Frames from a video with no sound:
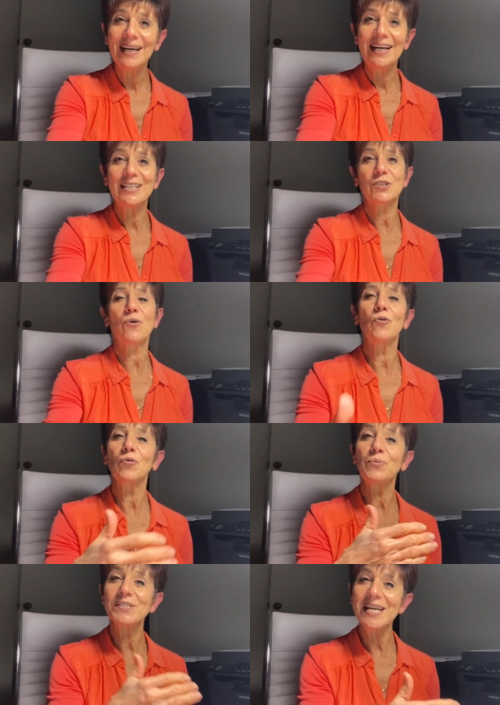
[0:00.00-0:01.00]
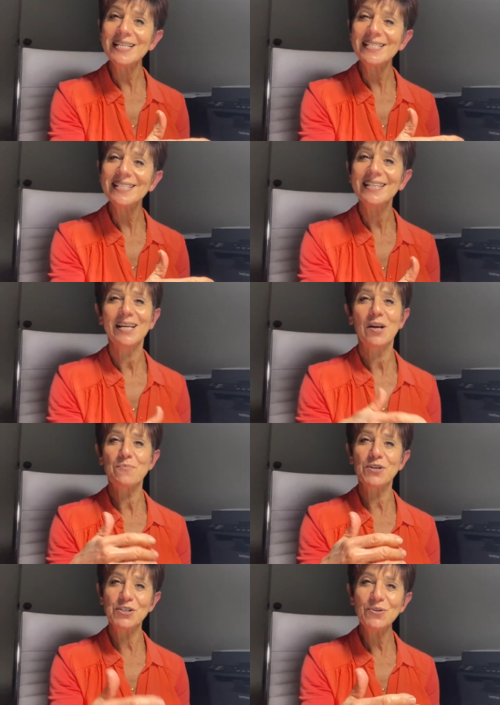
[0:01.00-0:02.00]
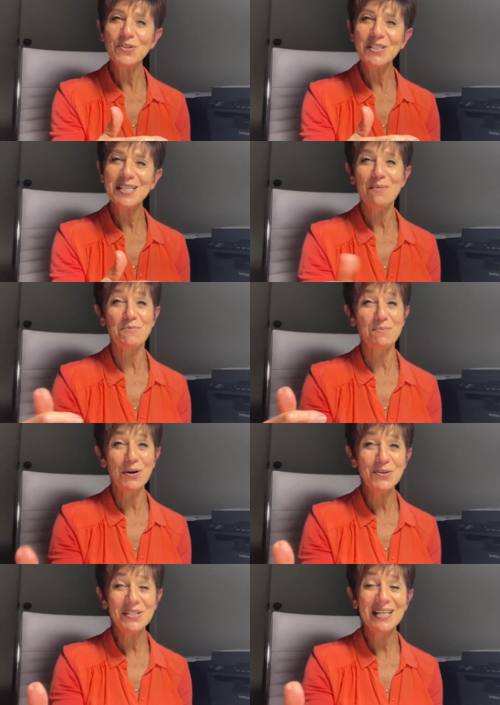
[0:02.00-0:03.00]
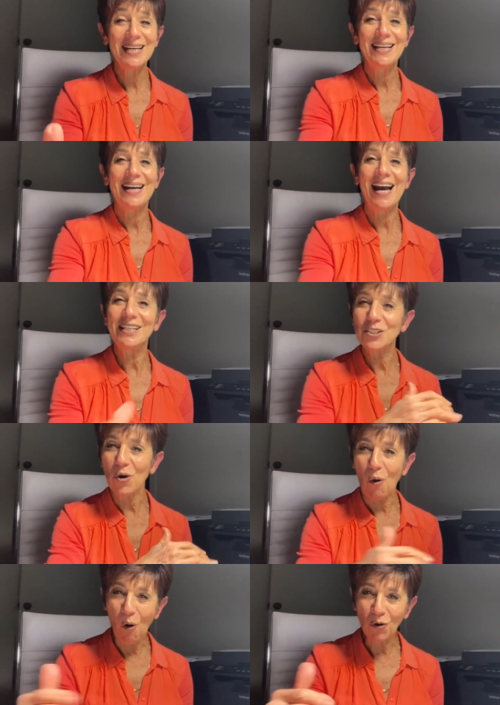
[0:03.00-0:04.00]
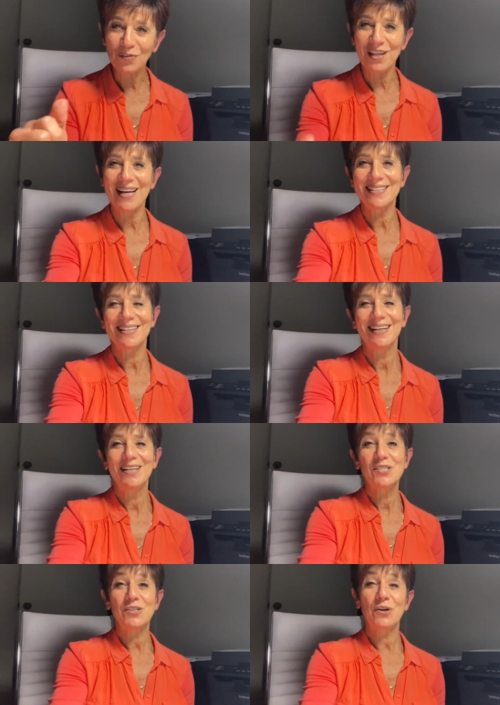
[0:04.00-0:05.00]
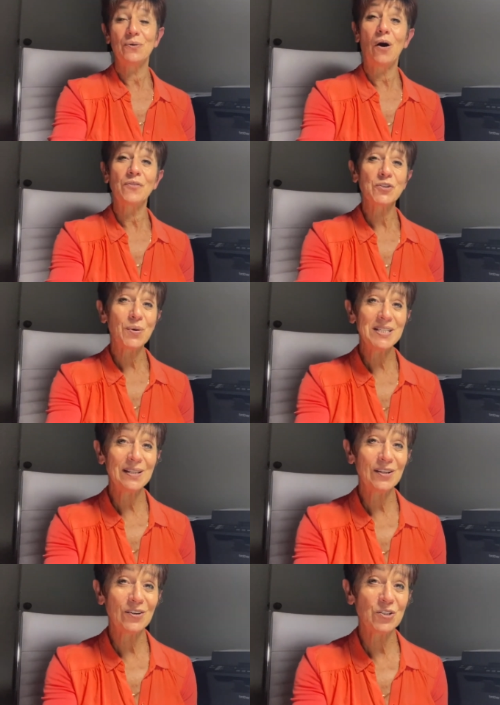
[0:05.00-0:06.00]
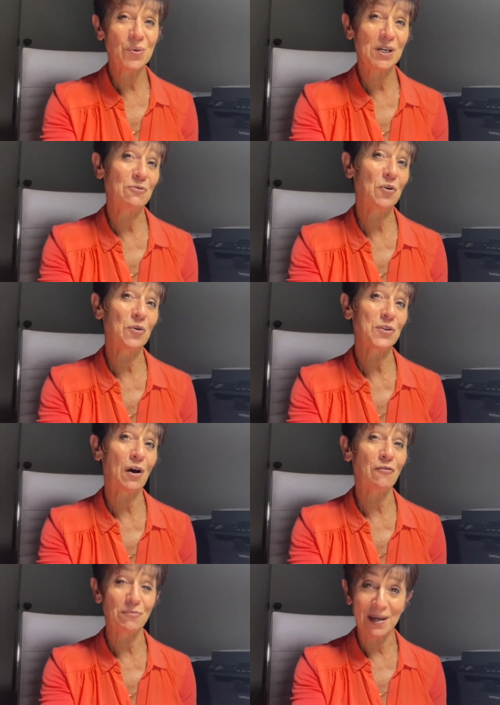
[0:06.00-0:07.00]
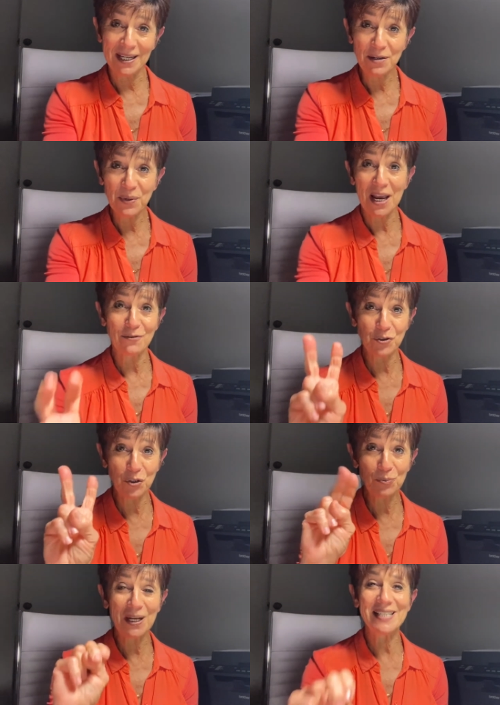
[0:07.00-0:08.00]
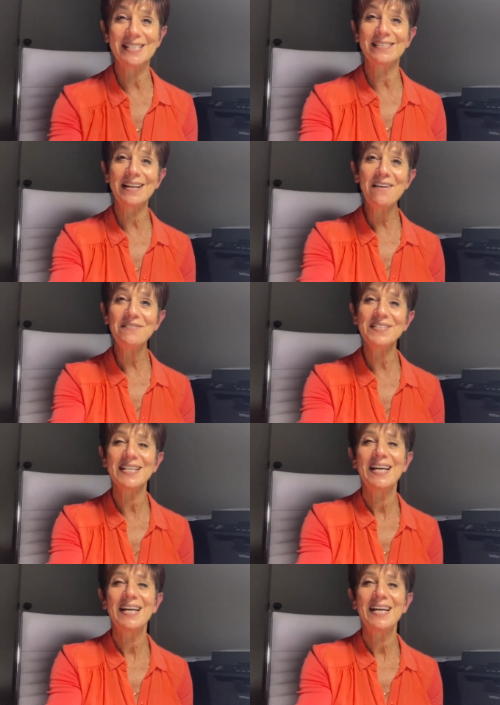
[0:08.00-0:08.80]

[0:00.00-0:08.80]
It's called Present, Produce, Promote, and it's all of that. So on the 23rd and 24th of May, we have two places left.